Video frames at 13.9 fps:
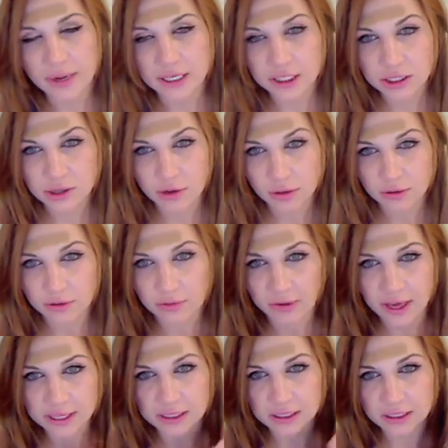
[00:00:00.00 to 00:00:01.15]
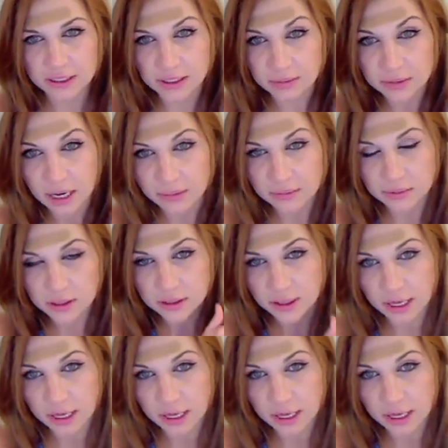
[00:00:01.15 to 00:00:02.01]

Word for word: I just go through phases. Sometimes,